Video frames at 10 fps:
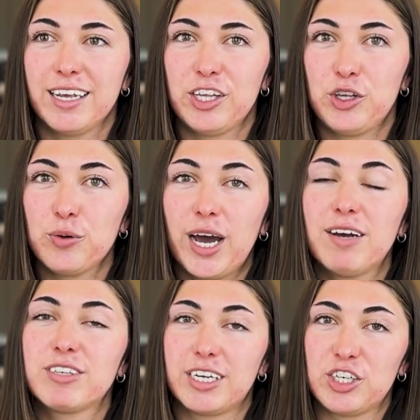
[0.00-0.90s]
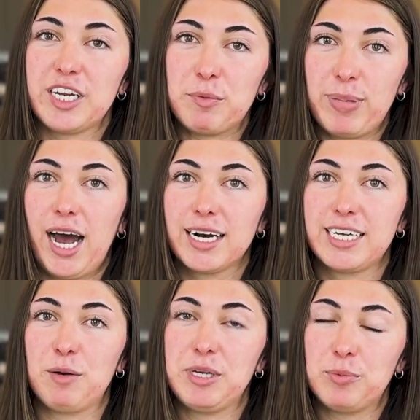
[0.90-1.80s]
you have such an impact
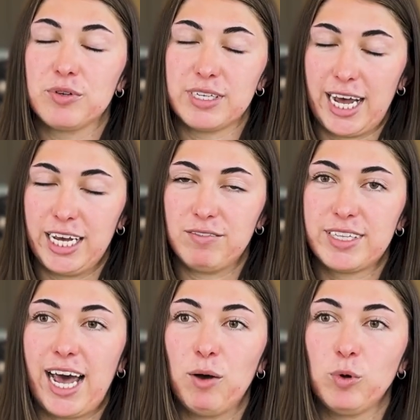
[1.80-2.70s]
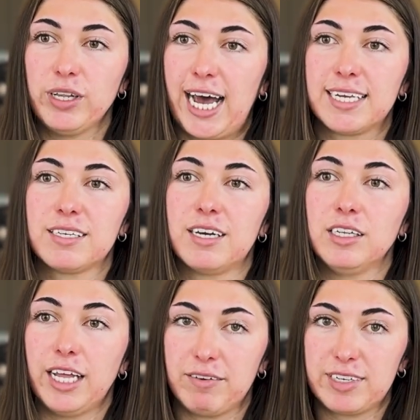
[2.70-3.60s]
on people's lives that will last a
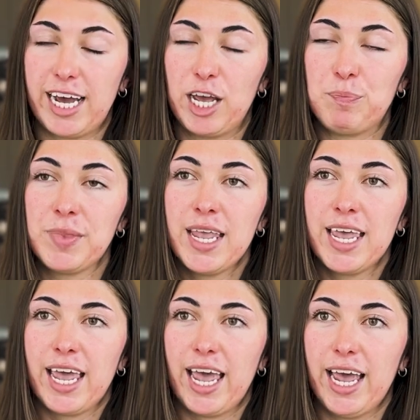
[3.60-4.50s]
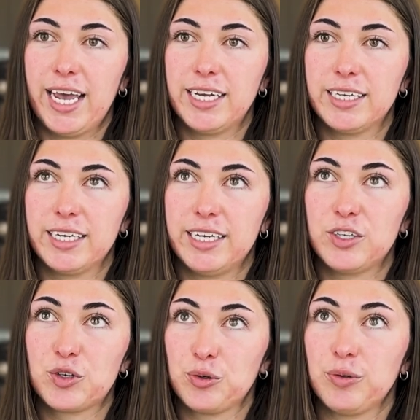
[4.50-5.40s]
lifetime, and it
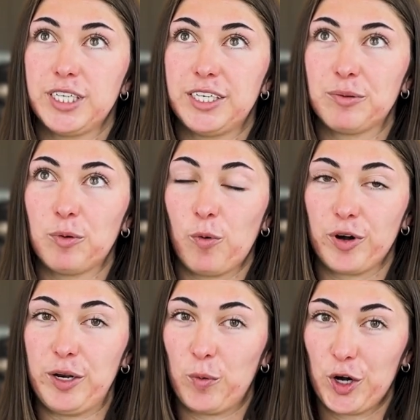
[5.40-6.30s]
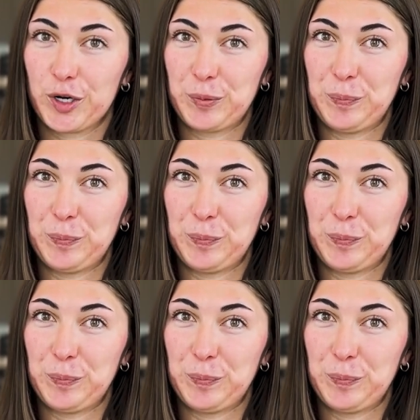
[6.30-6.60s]
is truly rewarding work.